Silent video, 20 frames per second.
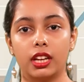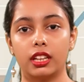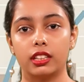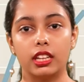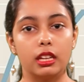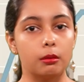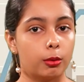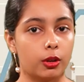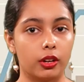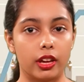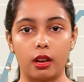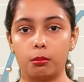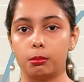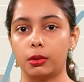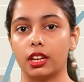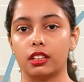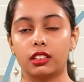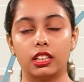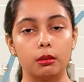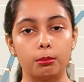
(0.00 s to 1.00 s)
and keep on
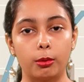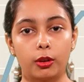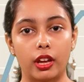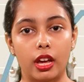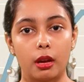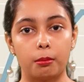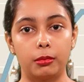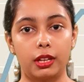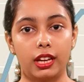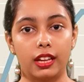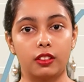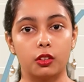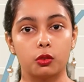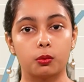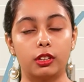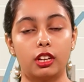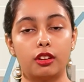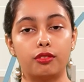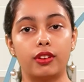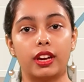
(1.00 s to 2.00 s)
happening and keep on happening, and this
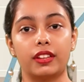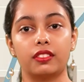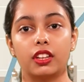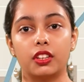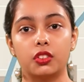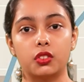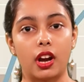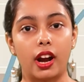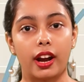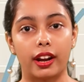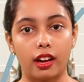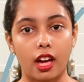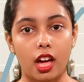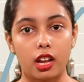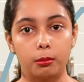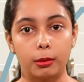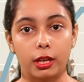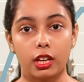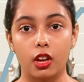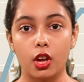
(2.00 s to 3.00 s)
will affect the entire
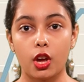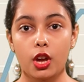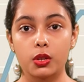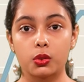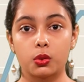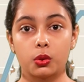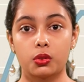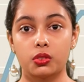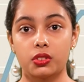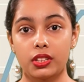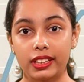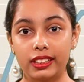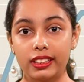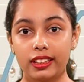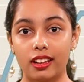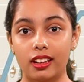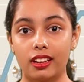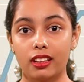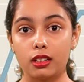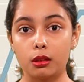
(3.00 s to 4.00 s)
economy. So
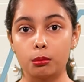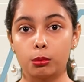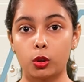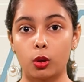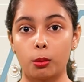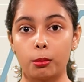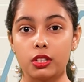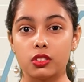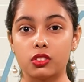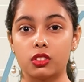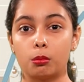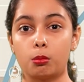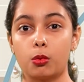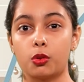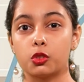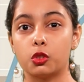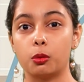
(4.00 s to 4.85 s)
cyclical unemployment is the most